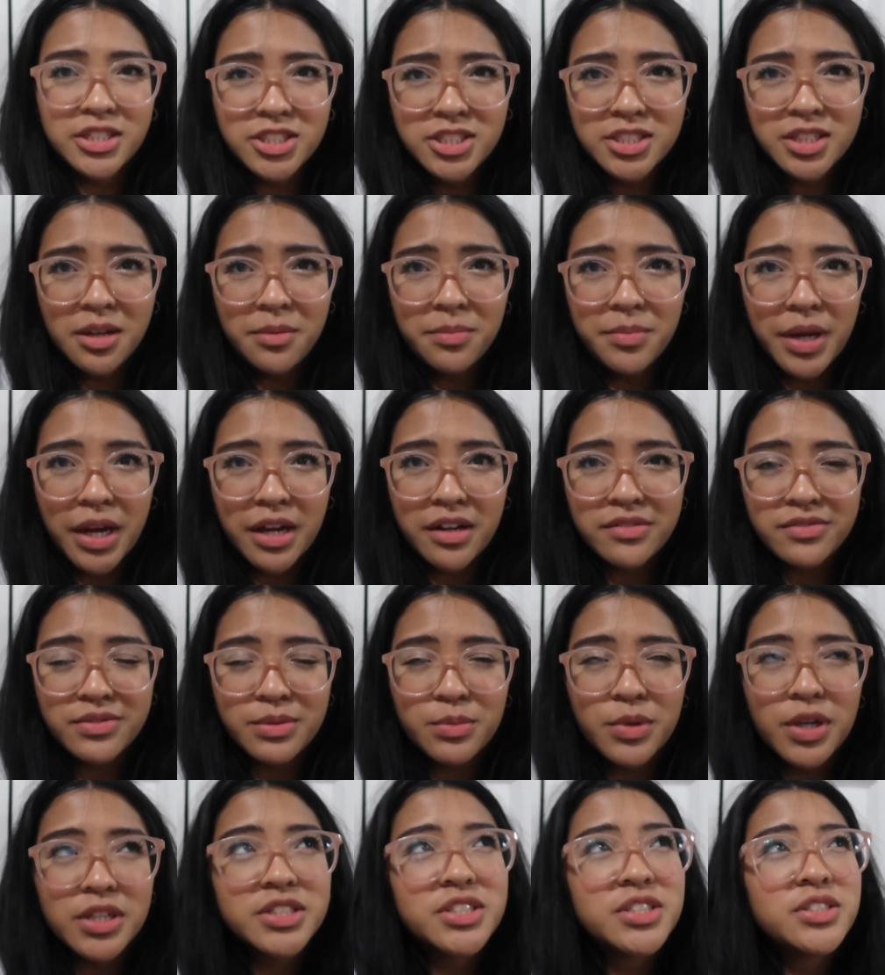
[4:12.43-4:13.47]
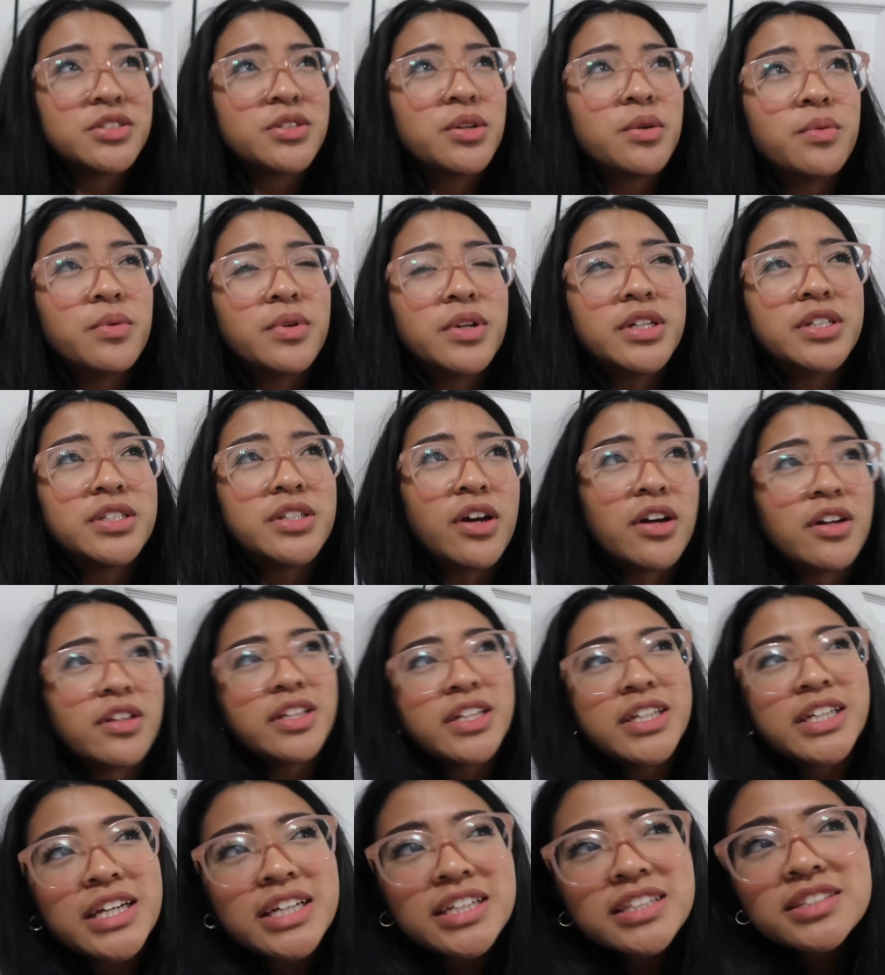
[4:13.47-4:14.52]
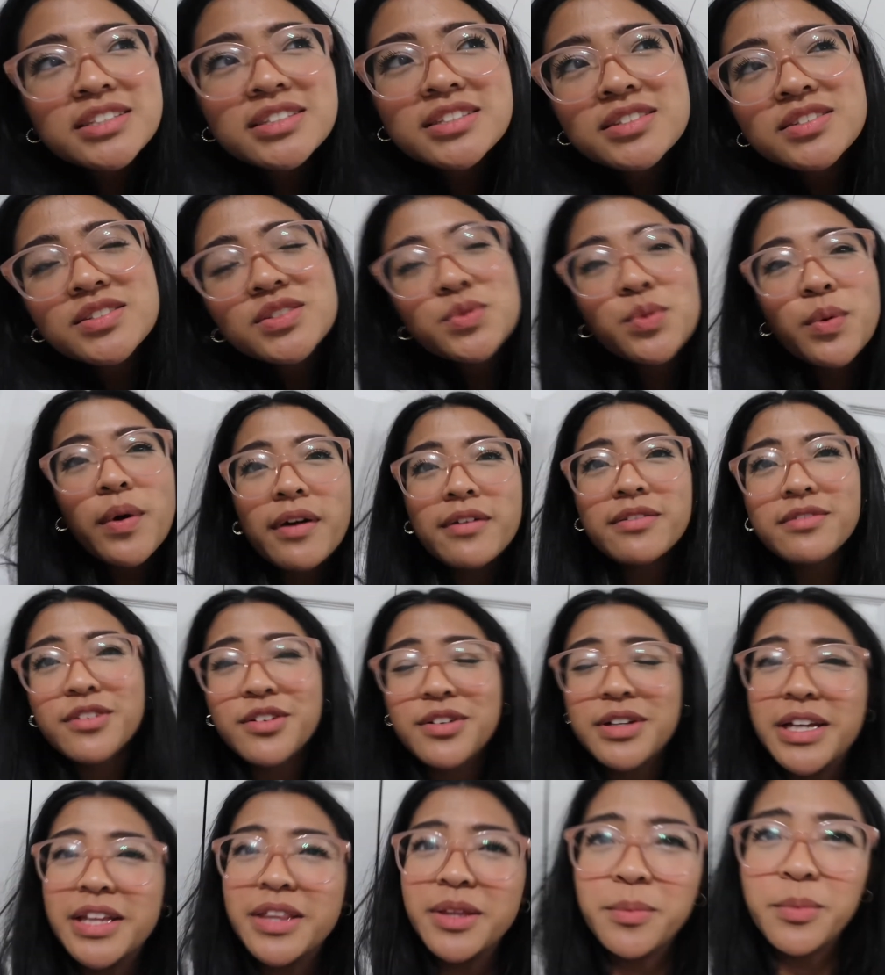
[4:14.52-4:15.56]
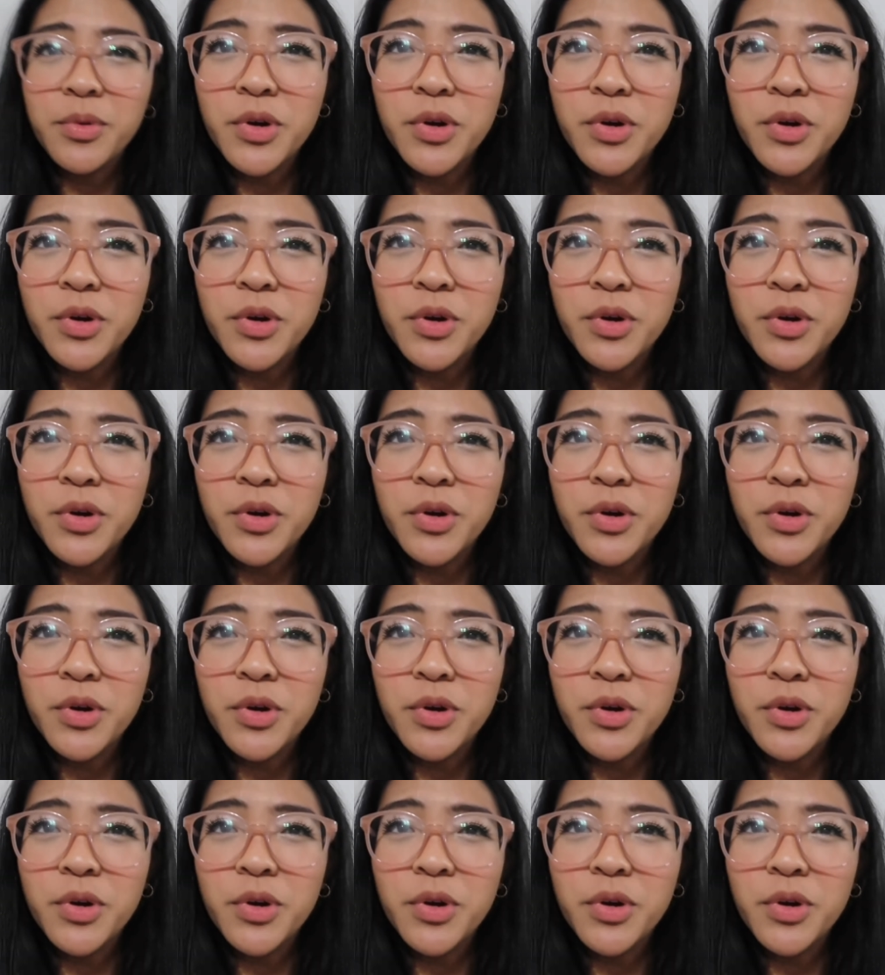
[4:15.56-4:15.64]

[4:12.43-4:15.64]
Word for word: just got back from watching Don't Worry Darling. It's 12 in the